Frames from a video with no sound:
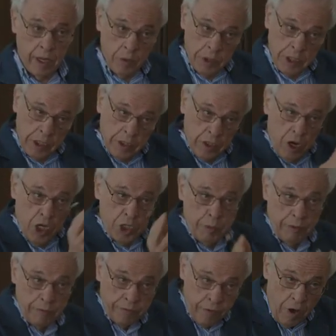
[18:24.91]
It was this
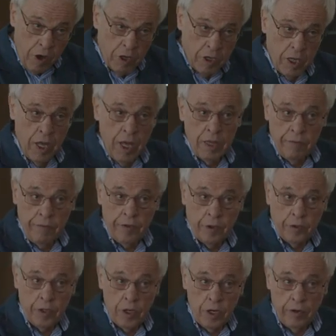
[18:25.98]
cosmic fog that
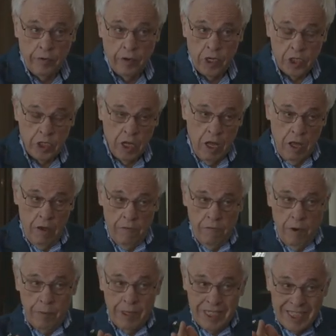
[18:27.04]
filled the universe
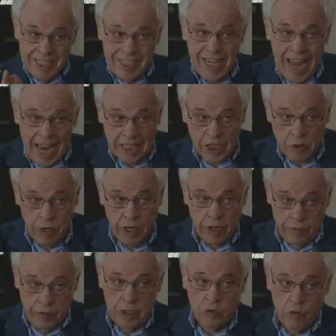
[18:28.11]
from the scattering
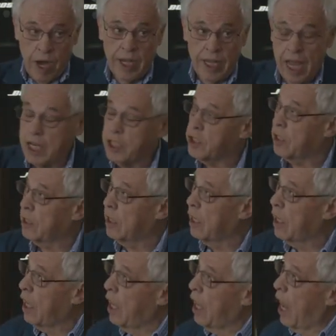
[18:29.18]
of this radiation.
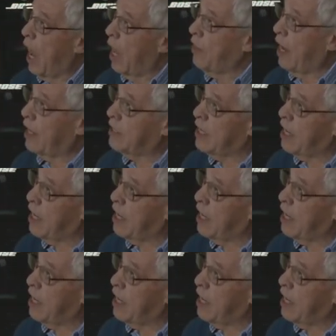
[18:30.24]
And that